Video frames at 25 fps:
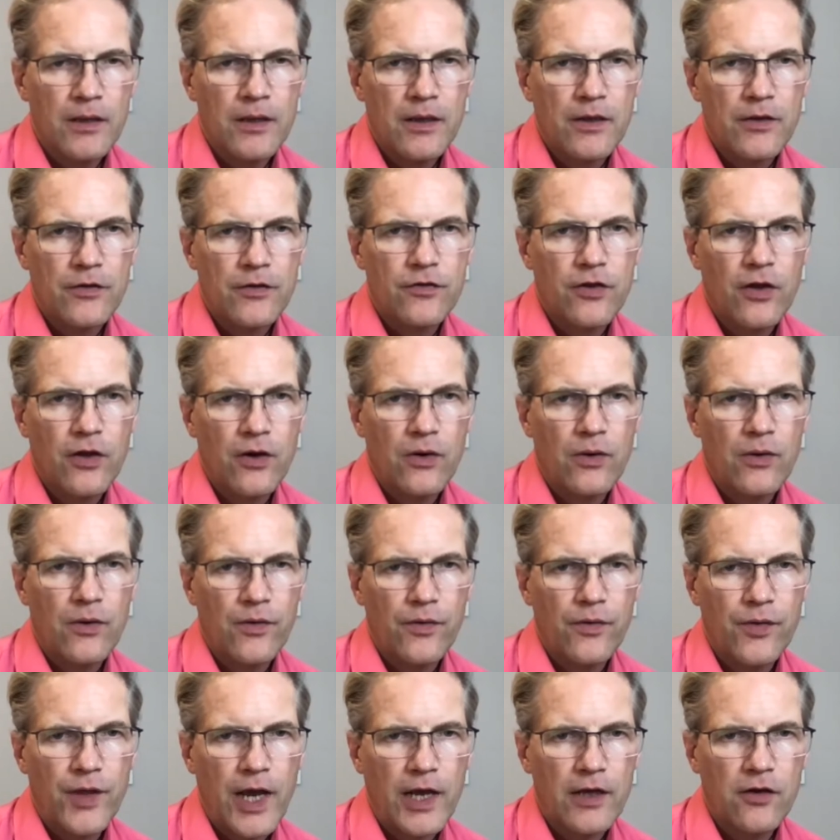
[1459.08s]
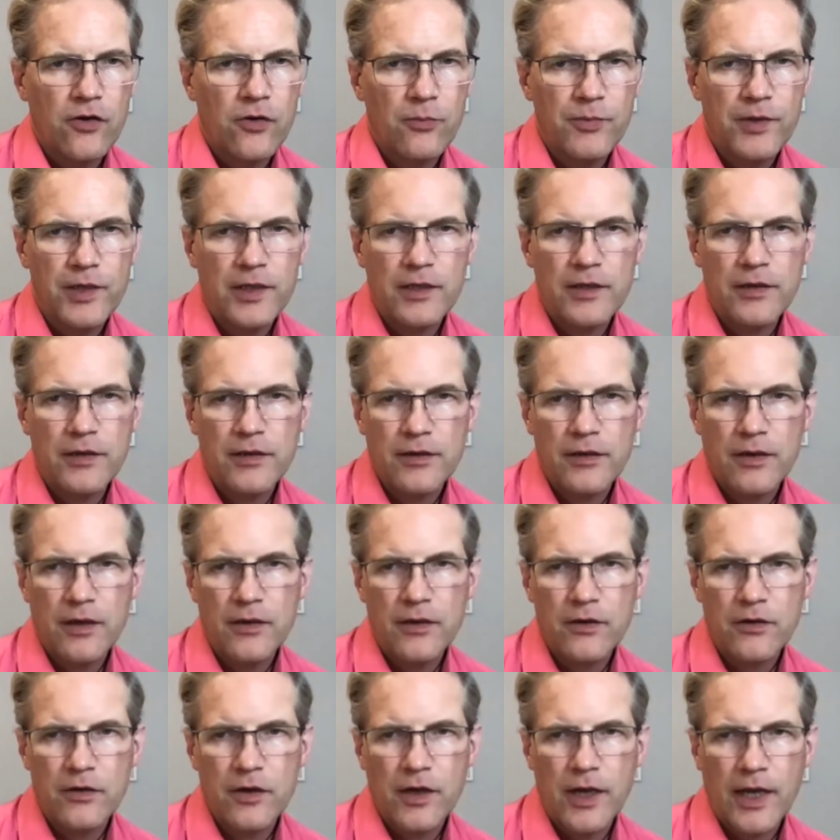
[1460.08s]
So that could
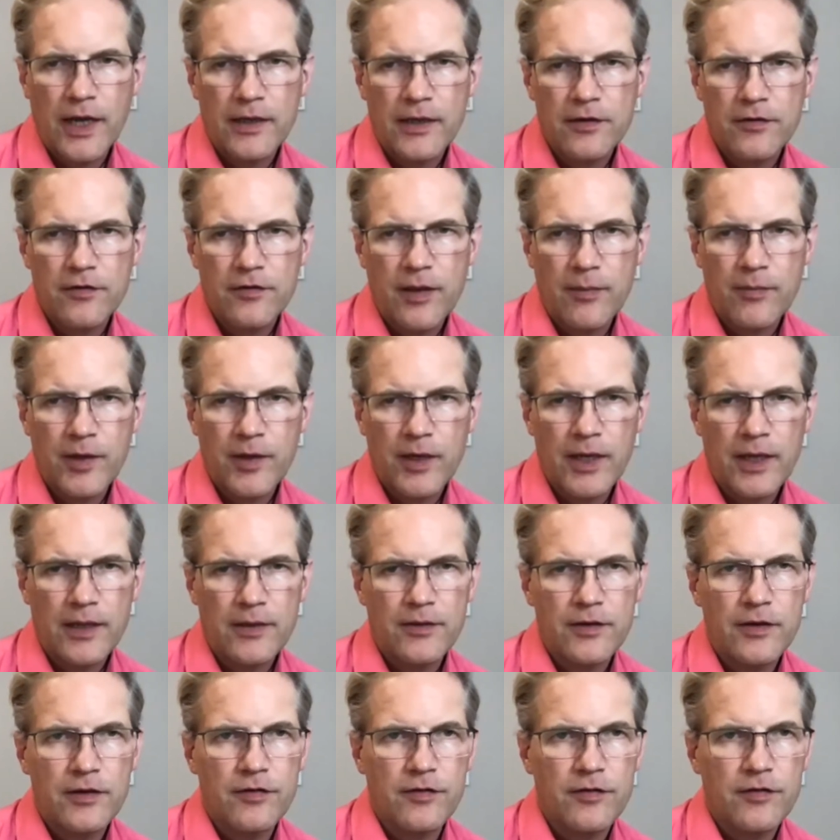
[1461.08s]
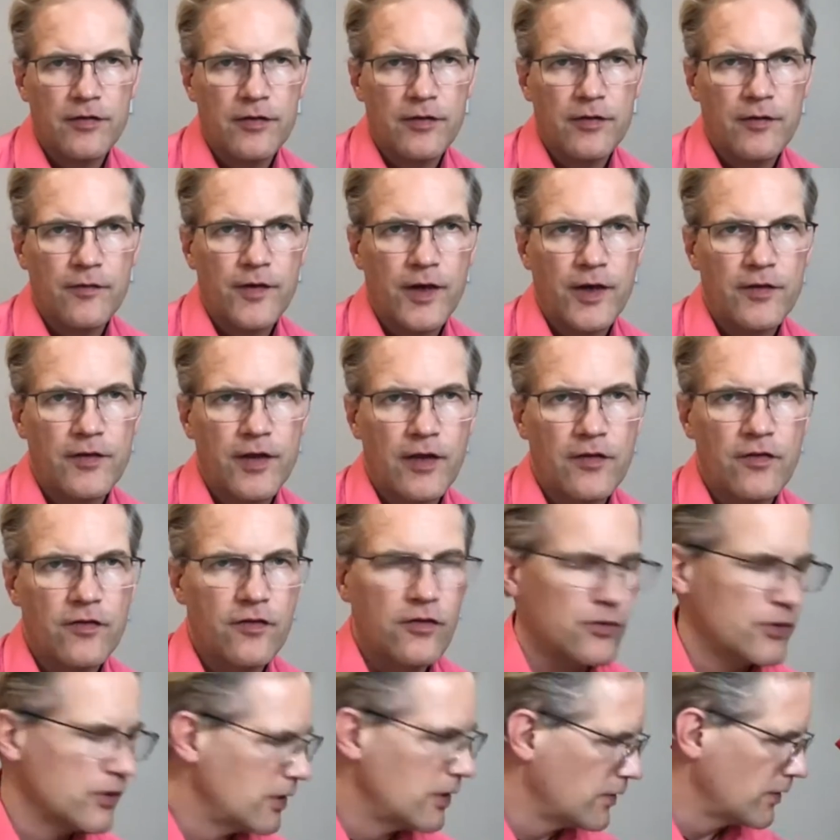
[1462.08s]
look like something like this. If I just
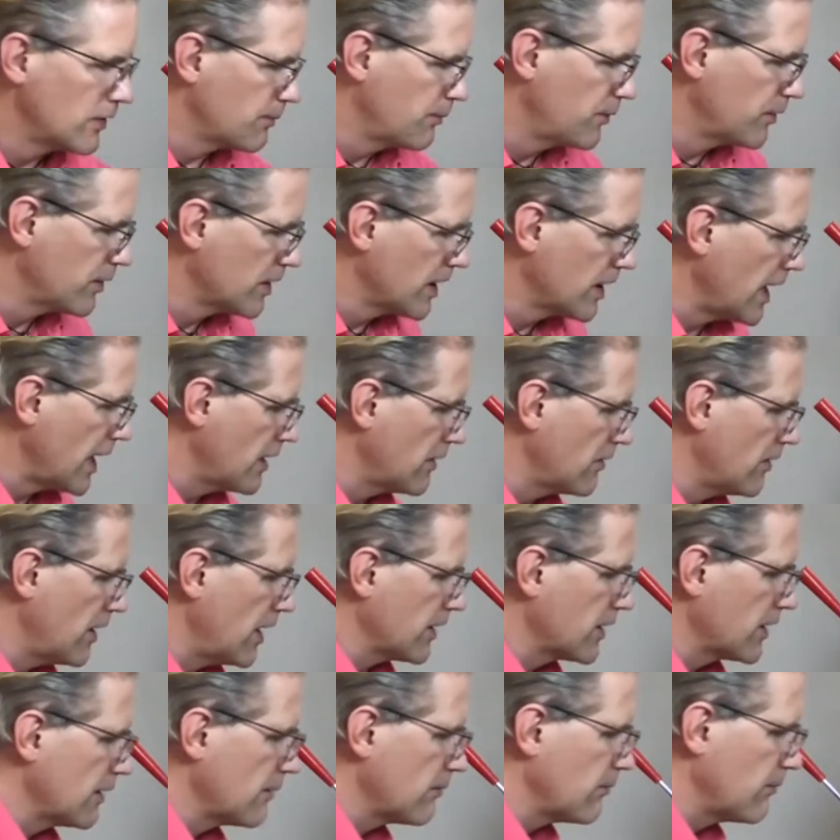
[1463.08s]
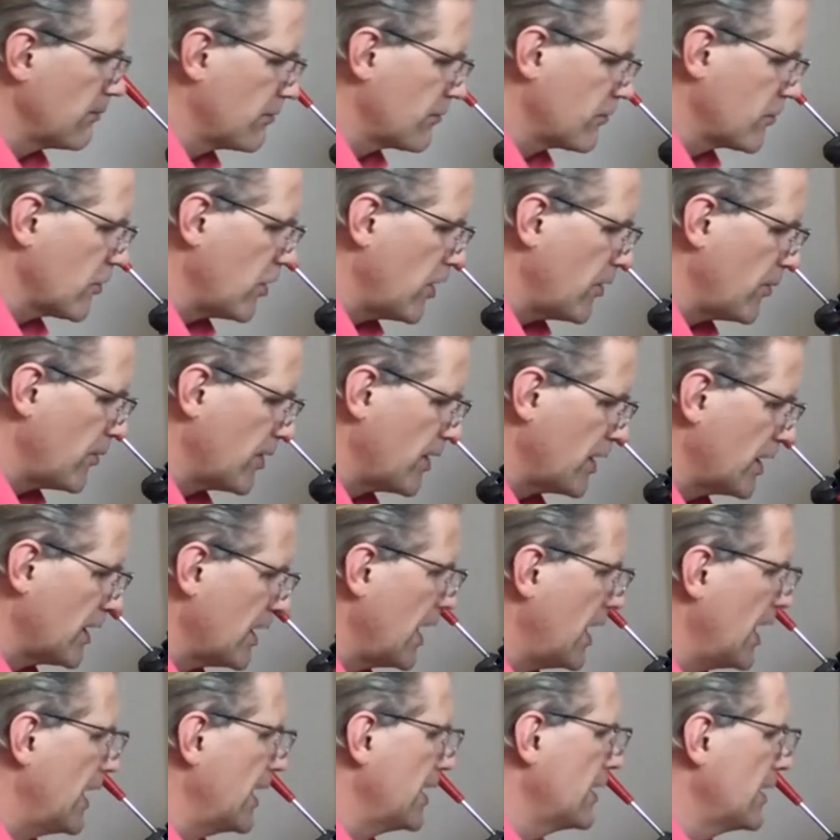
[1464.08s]
do it on the piano, I can start with a
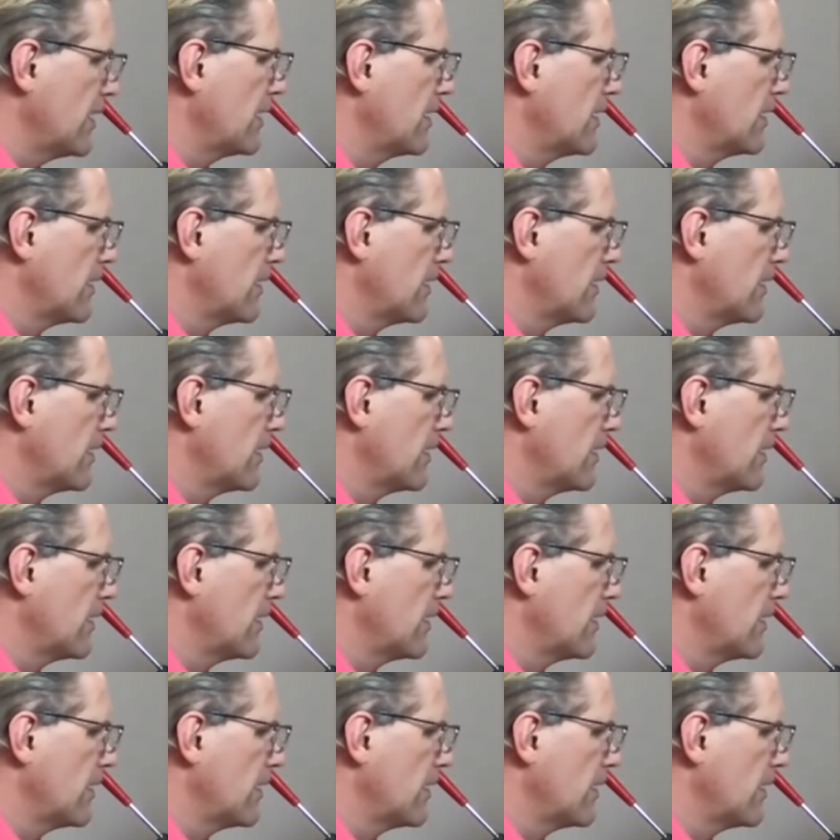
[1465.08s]
9.